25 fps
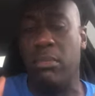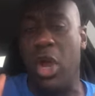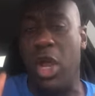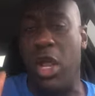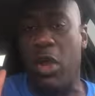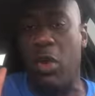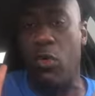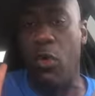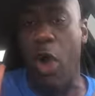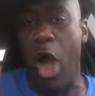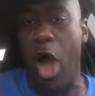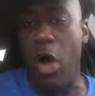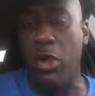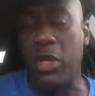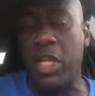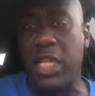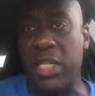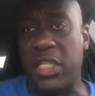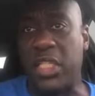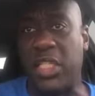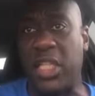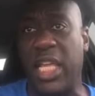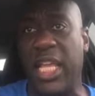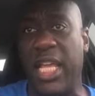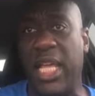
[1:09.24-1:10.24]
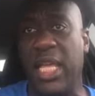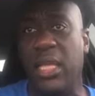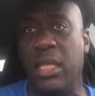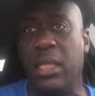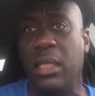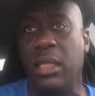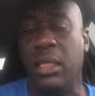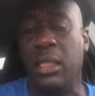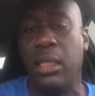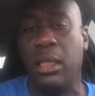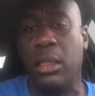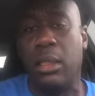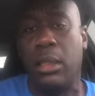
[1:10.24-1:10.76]
erroneously
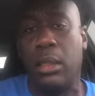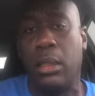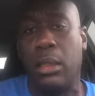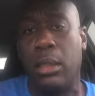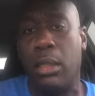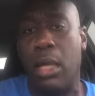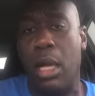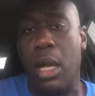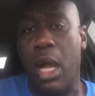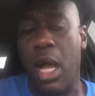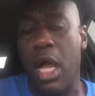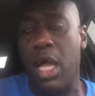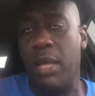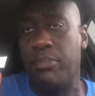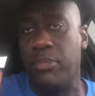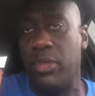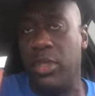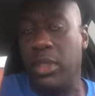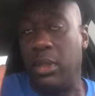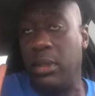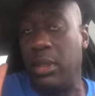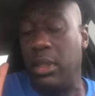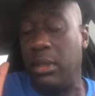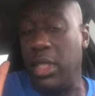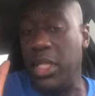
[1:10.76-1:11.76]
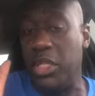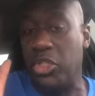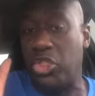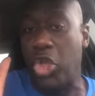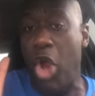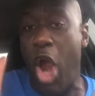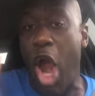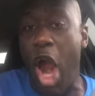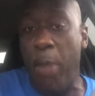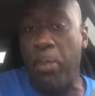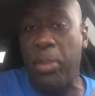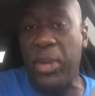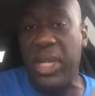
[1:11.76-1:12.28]

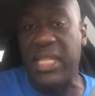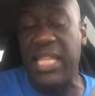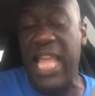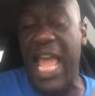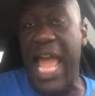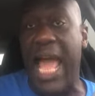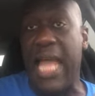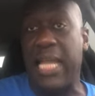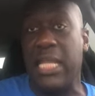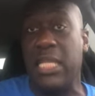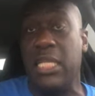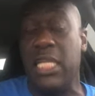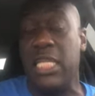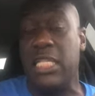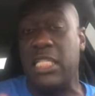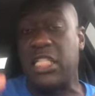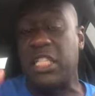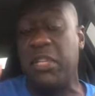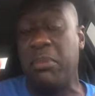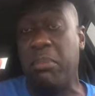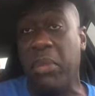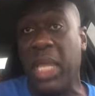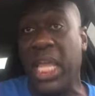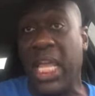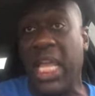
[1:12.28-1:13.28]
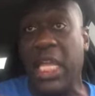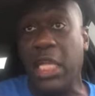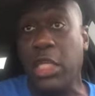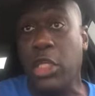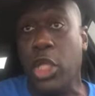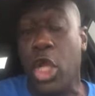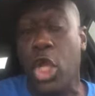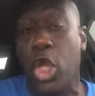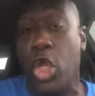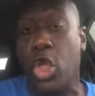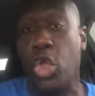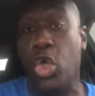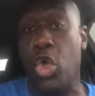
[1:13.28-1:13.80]
interpret that as to mean
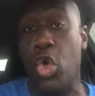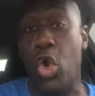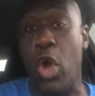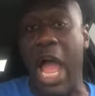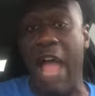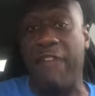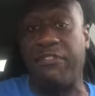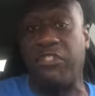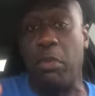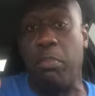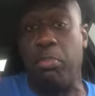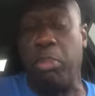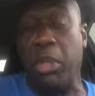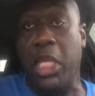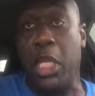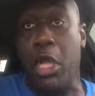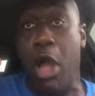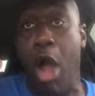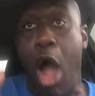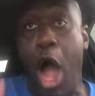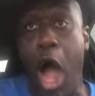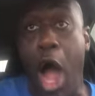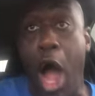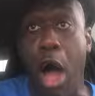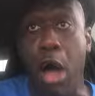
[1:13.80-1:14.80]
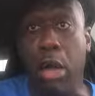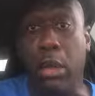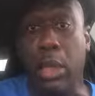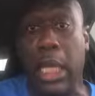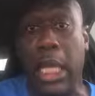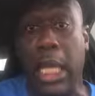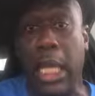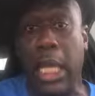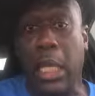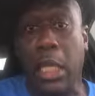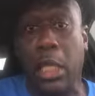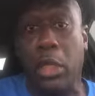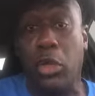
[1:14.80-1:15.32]
you have to be
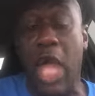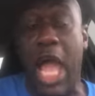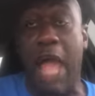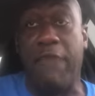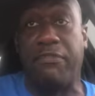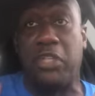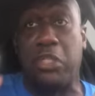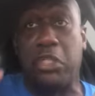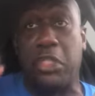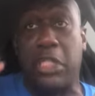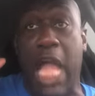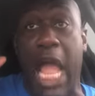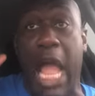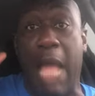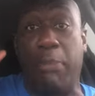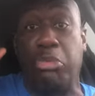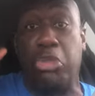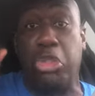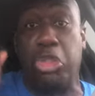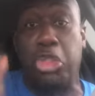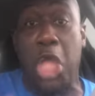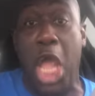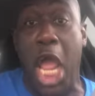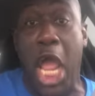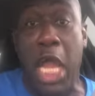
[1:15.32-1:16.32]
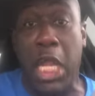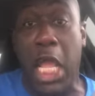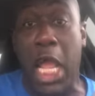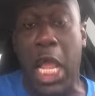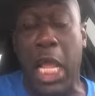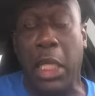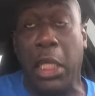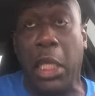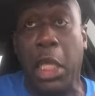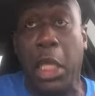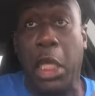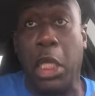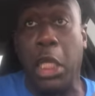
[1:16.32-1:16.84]
holy, you have to stop
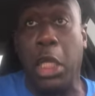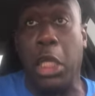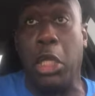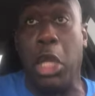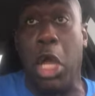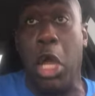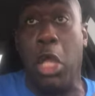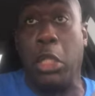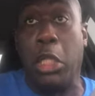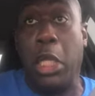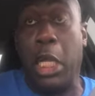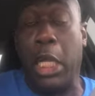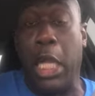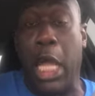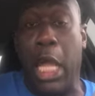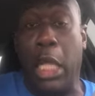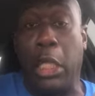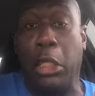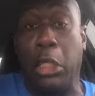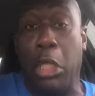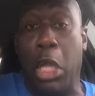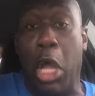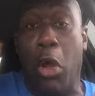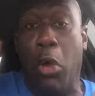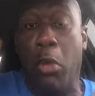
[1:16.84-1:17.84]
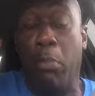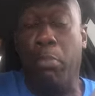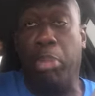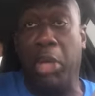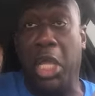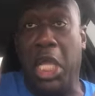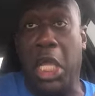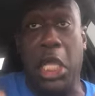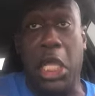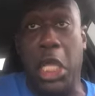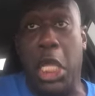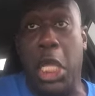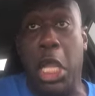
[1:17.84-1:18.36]
sinning, you know, be
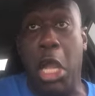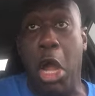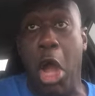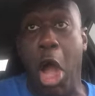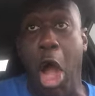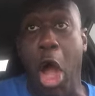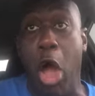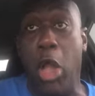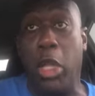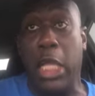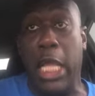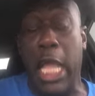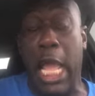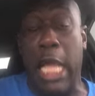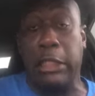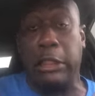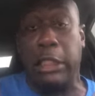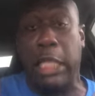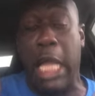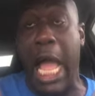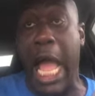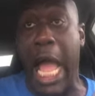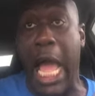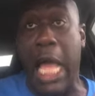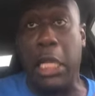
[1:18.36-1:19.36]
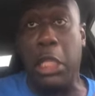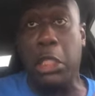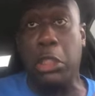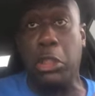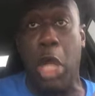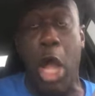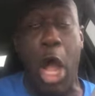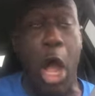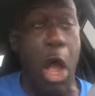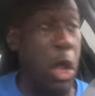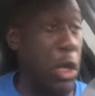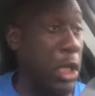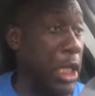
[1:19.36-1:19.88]
ye holy as God is
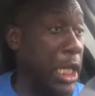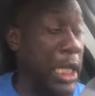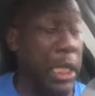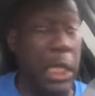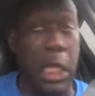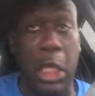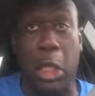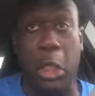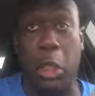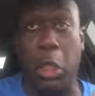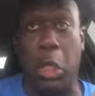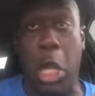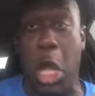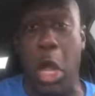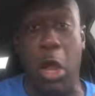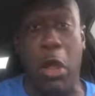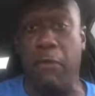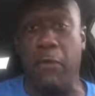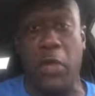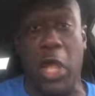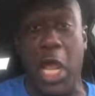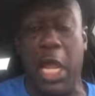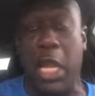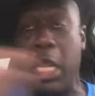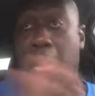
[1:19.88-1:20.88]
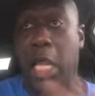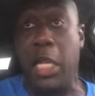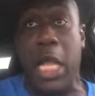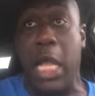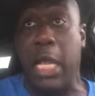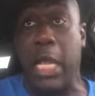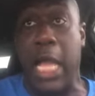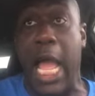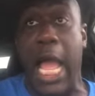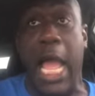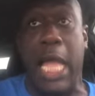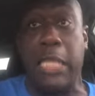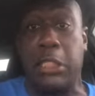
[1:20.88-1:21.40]
holy, you know, and
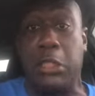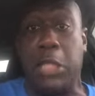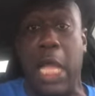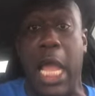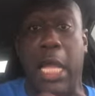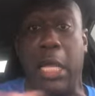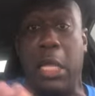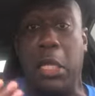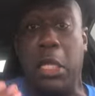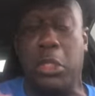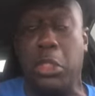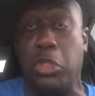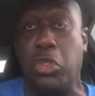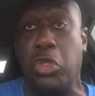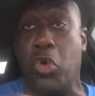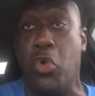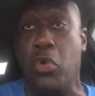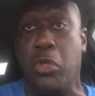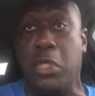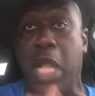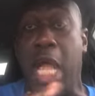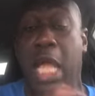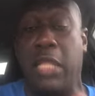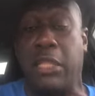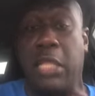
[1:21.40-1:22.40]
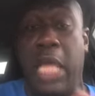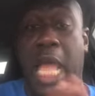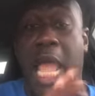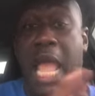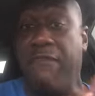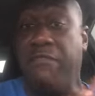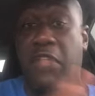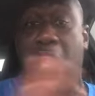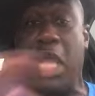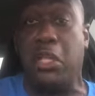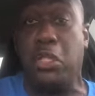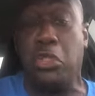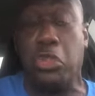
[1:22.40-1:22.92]
God's not going to do nothing, have
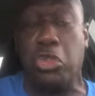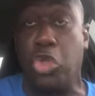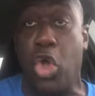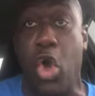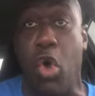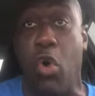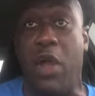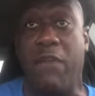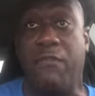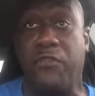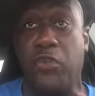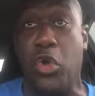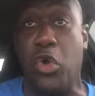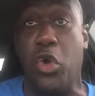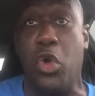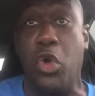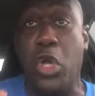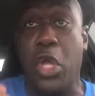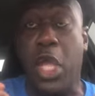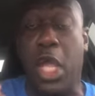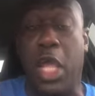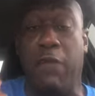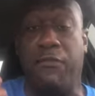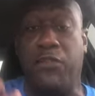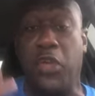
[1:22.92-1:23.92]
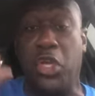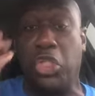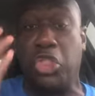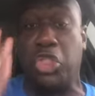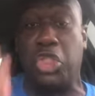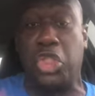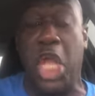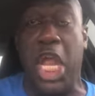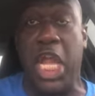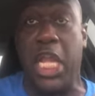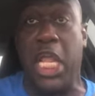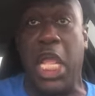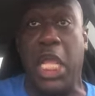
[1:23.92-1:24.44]
nothing to do with you if you're
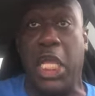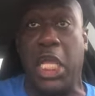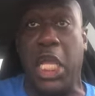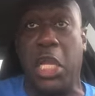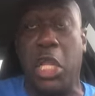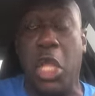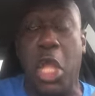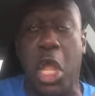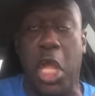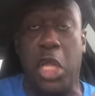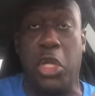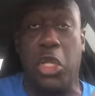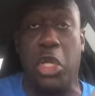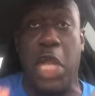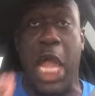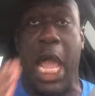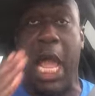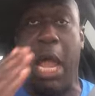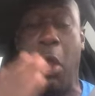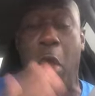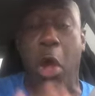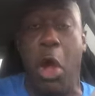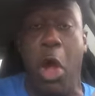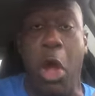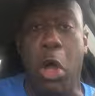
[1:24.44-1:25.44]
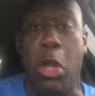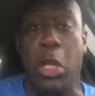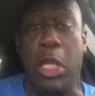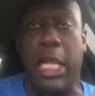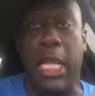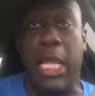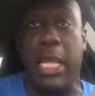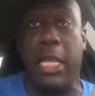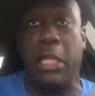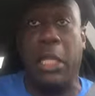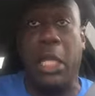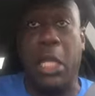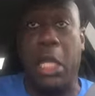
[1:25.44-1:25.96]
sinning and you're not
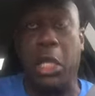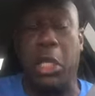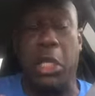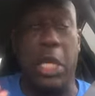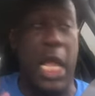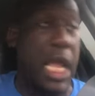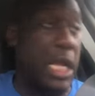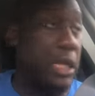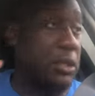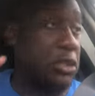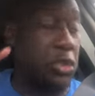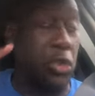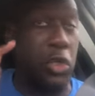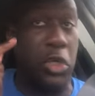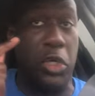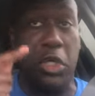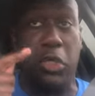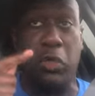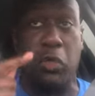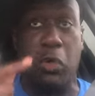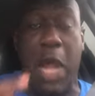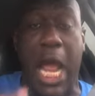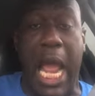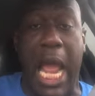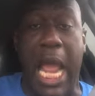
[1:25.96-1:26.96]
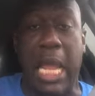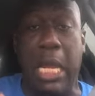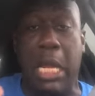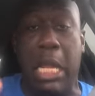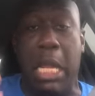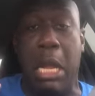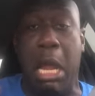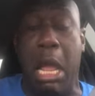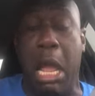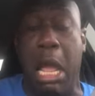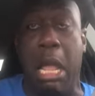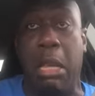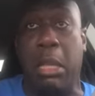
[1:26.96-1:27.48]
holy and you're not doing right
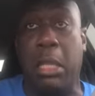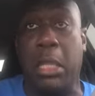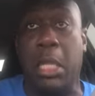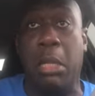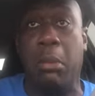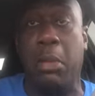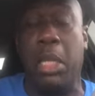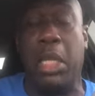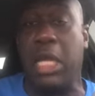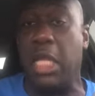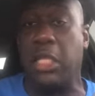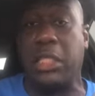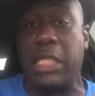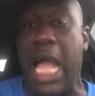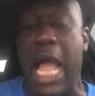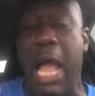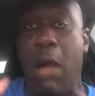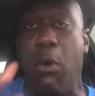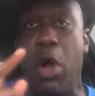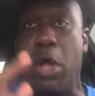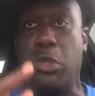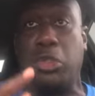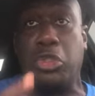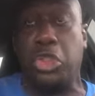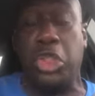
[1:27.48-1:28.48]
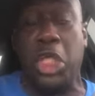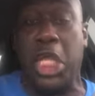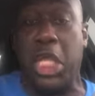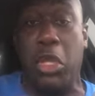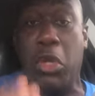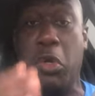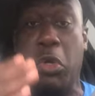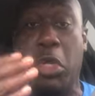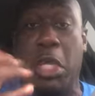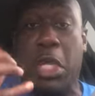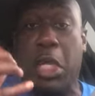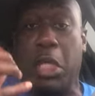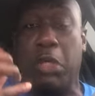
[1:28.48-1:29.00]
and all, because God won't see
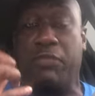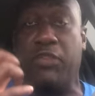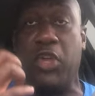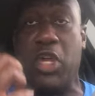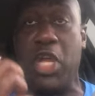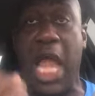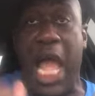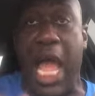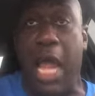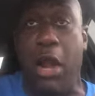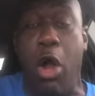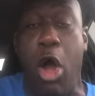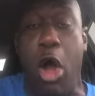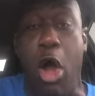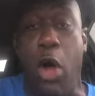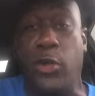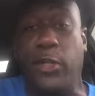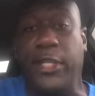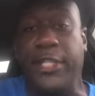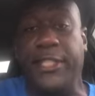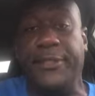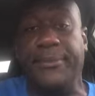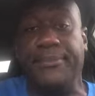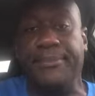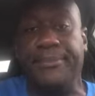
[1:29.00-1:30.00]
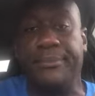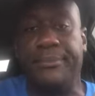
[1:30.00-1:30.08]
you if you're not holy.